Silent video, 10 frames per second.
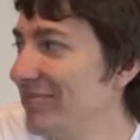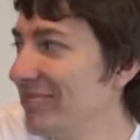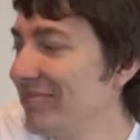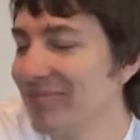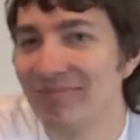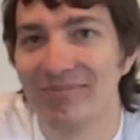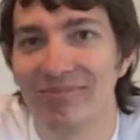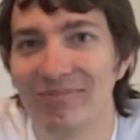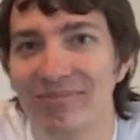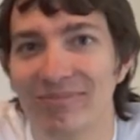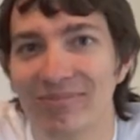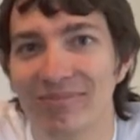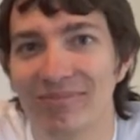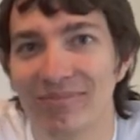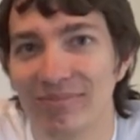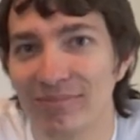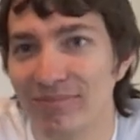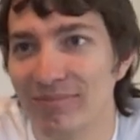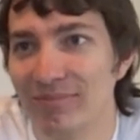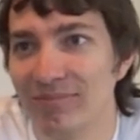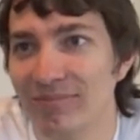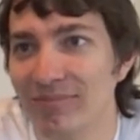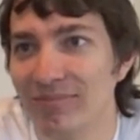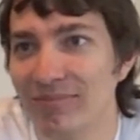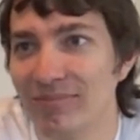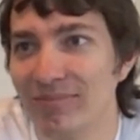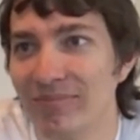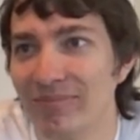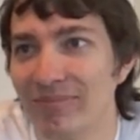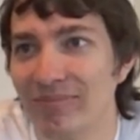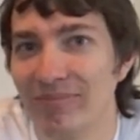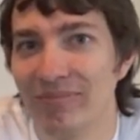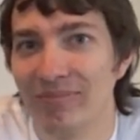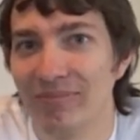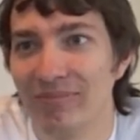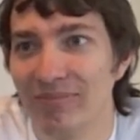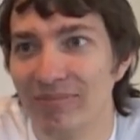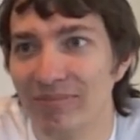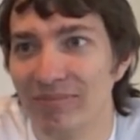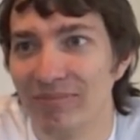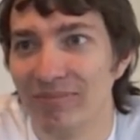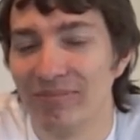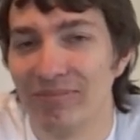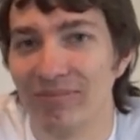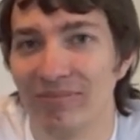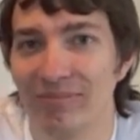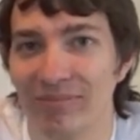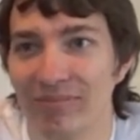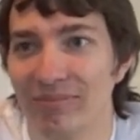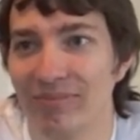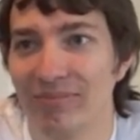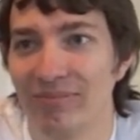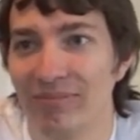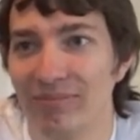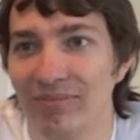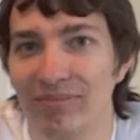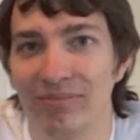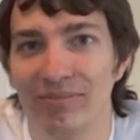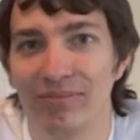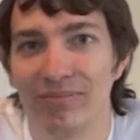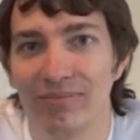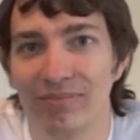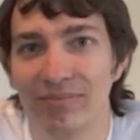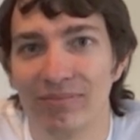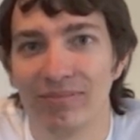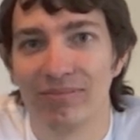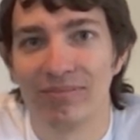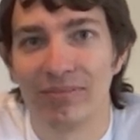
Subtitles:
No words are spoken by the person on screen.